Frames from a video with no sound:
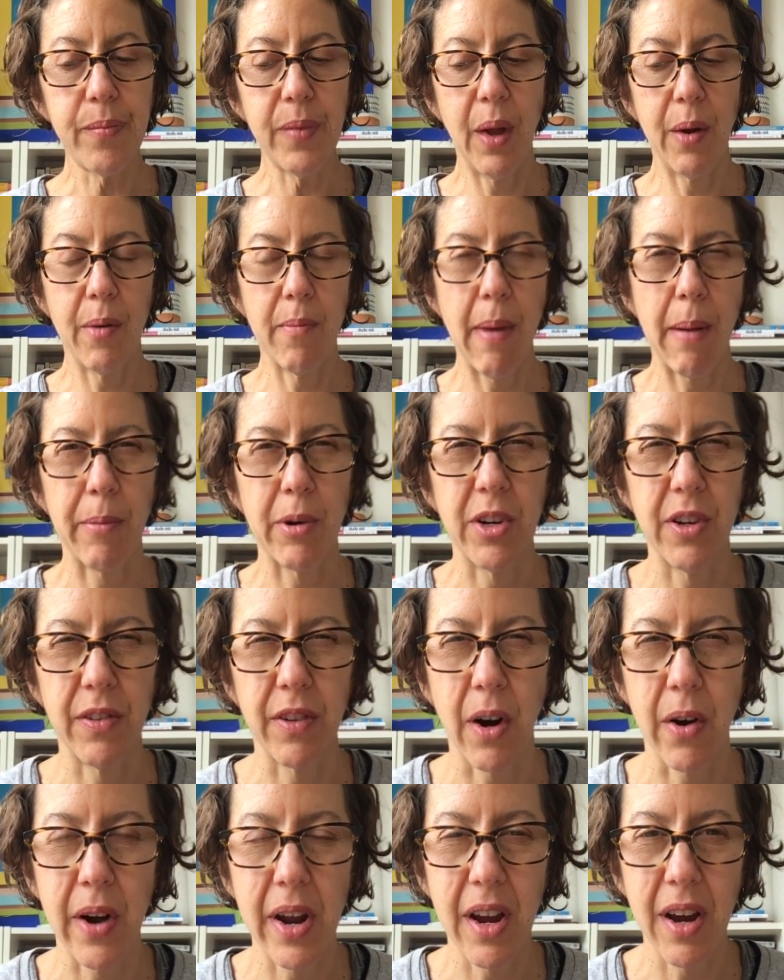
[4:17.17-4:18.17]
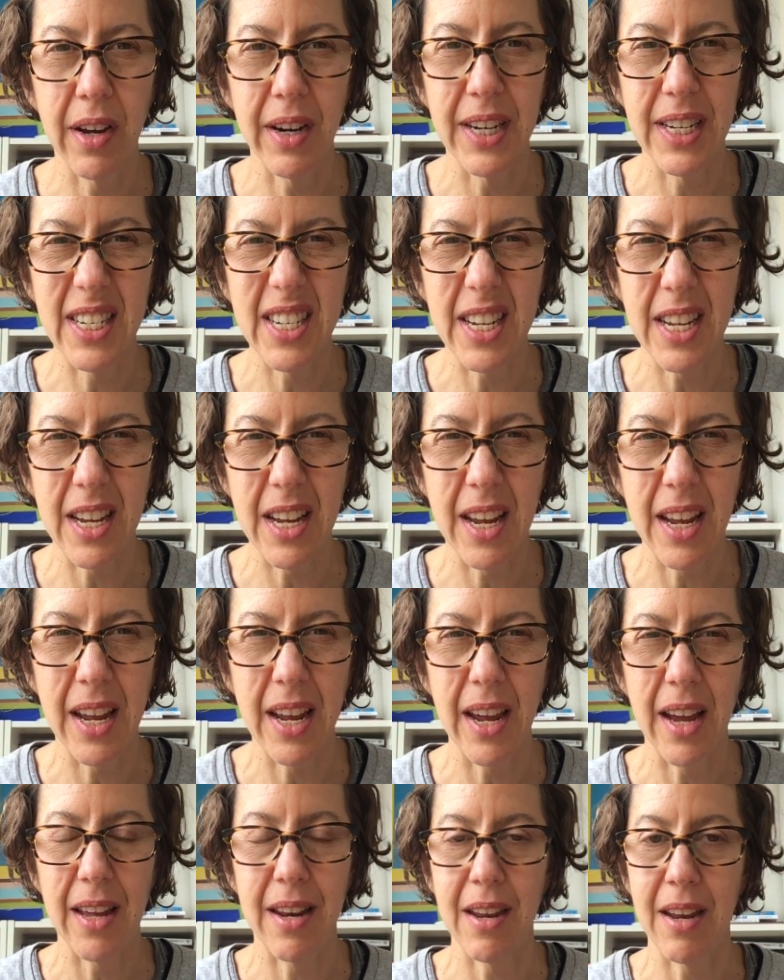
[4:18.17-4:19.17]
And remember, she's already got a
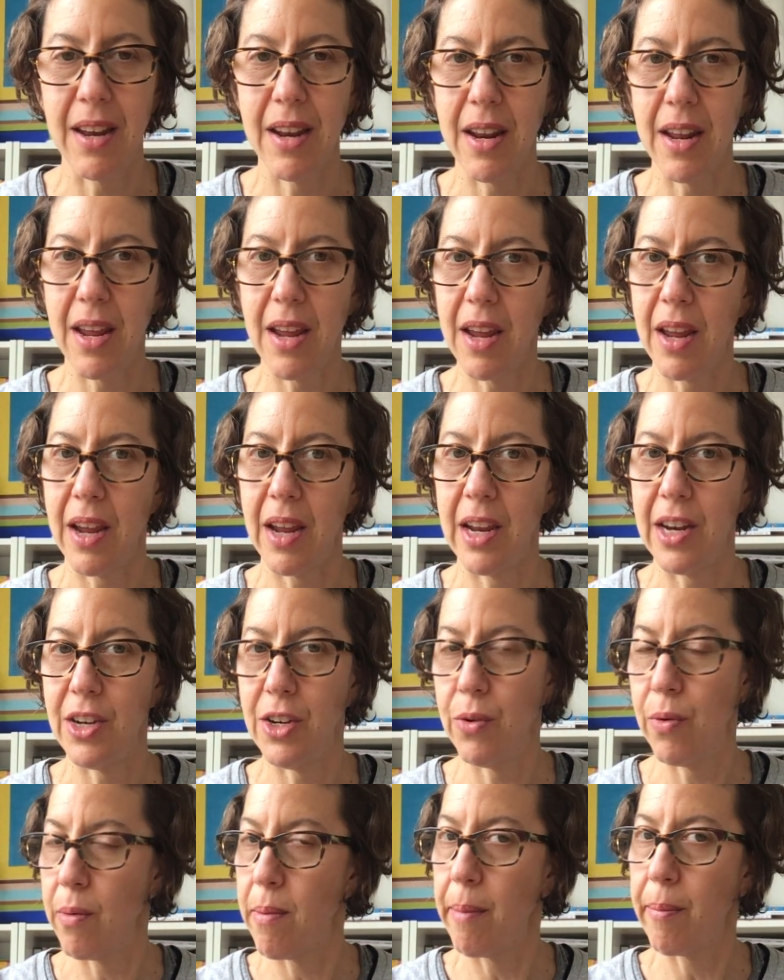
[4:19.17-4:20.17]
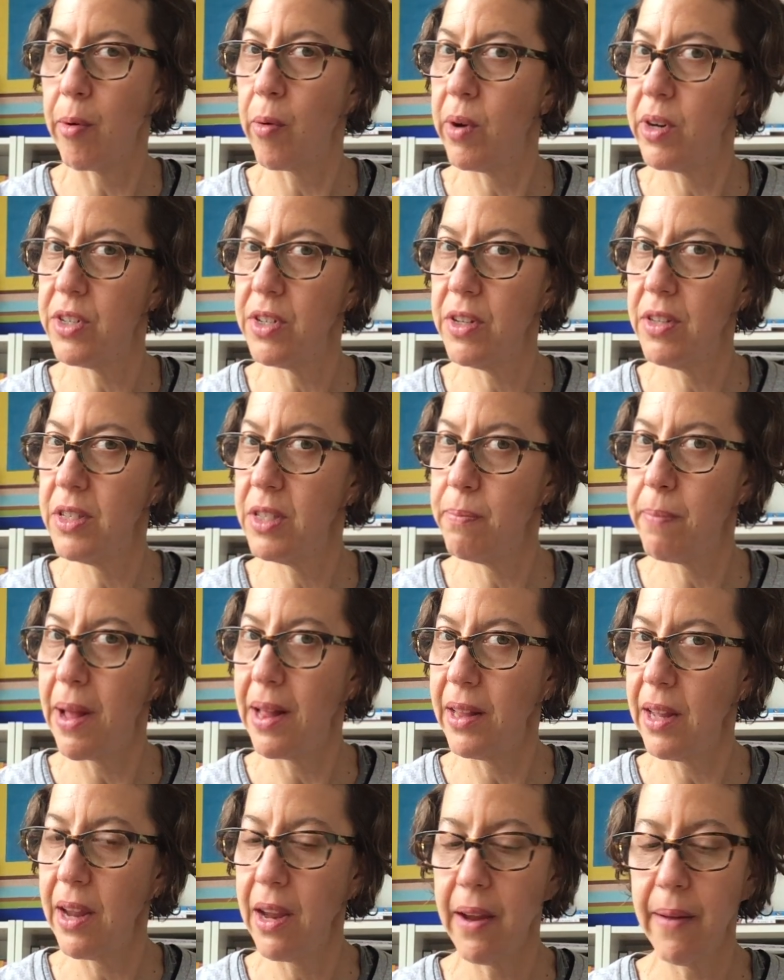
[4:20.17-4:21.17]
T and an E. Do you remember what she's
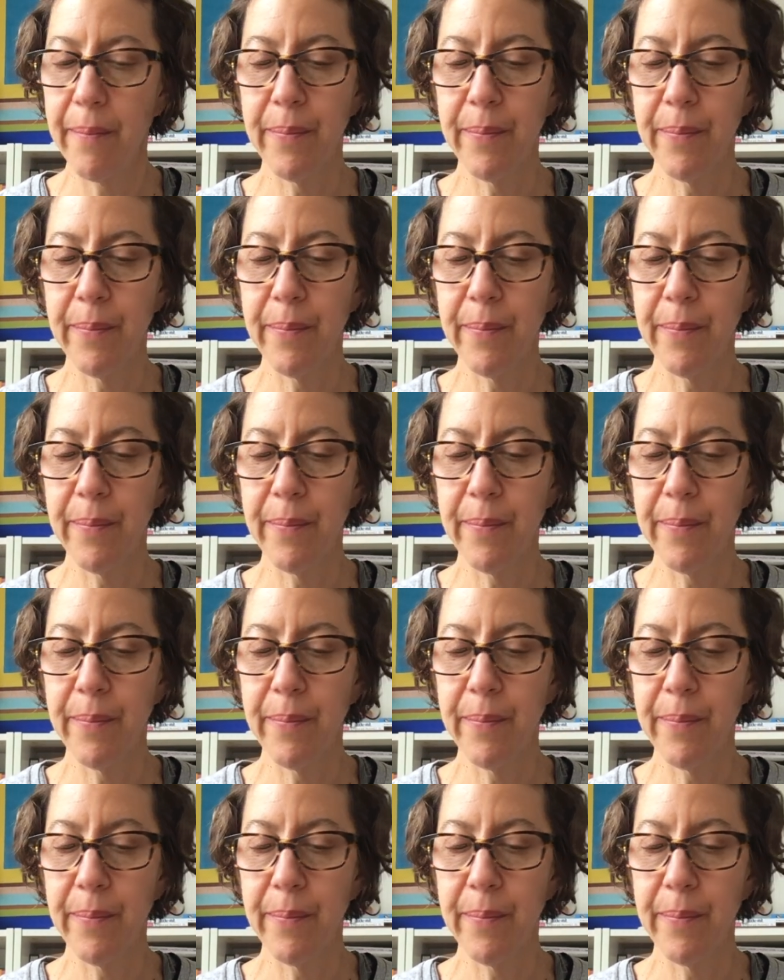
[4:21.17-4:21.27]
spelling?